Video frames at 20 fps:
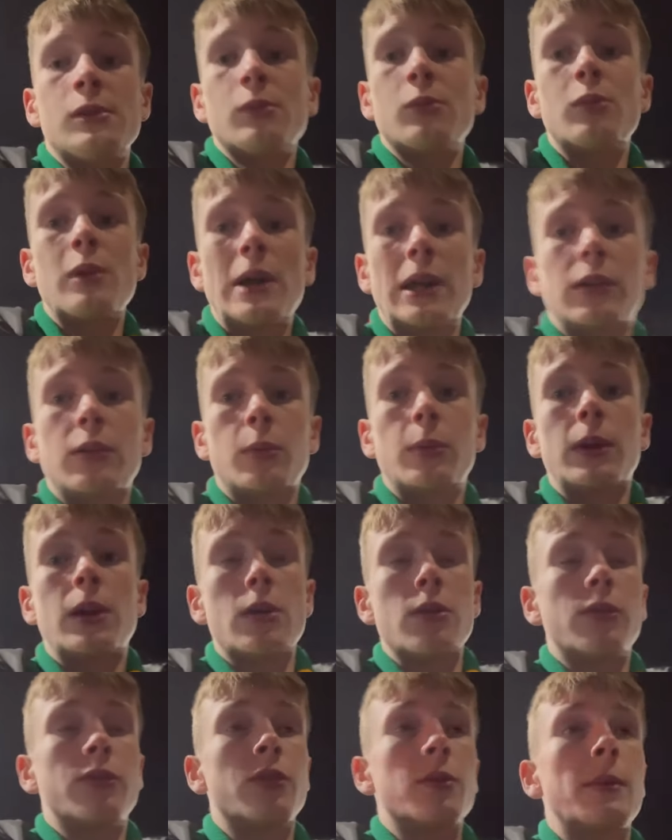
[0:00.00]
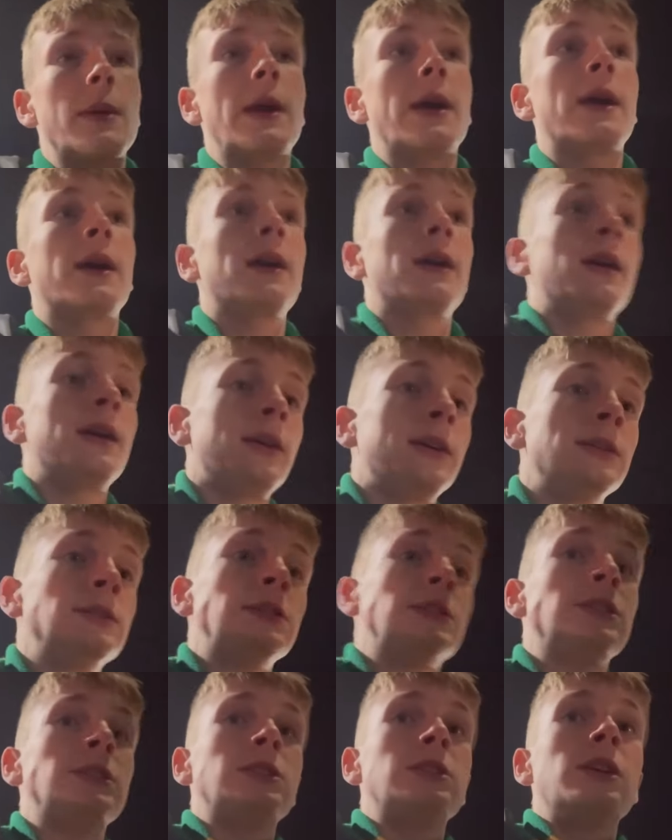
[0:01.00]
where do we go from here?
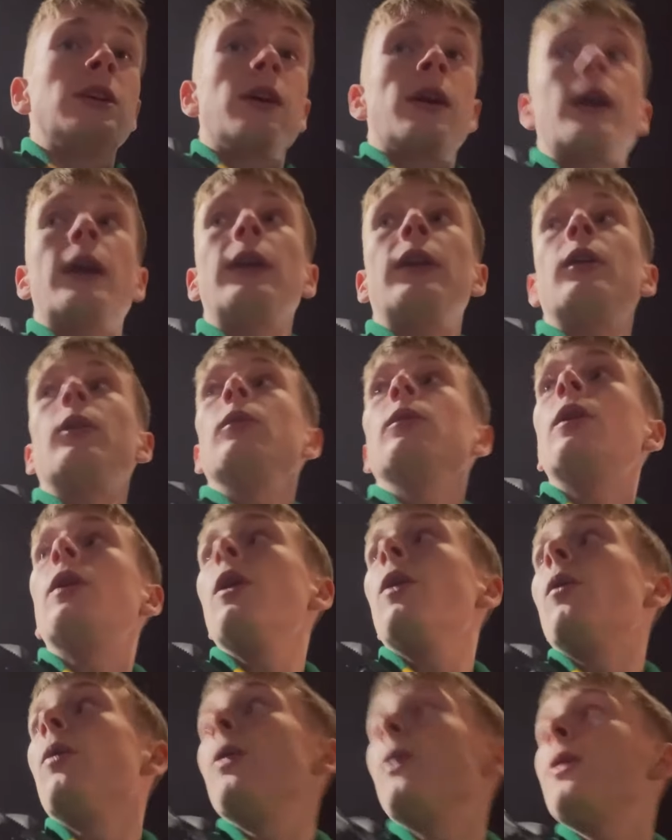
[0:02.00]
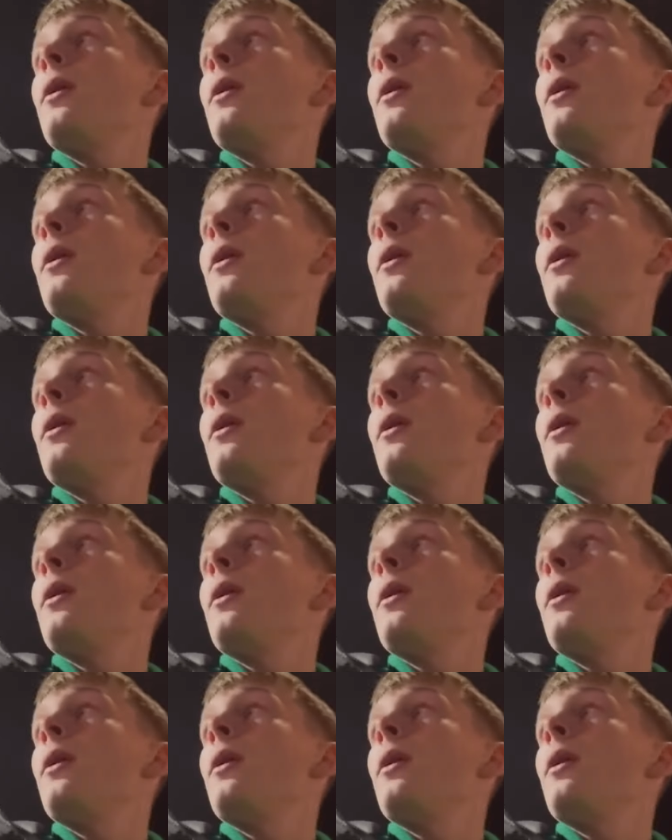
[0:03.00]
I don't know.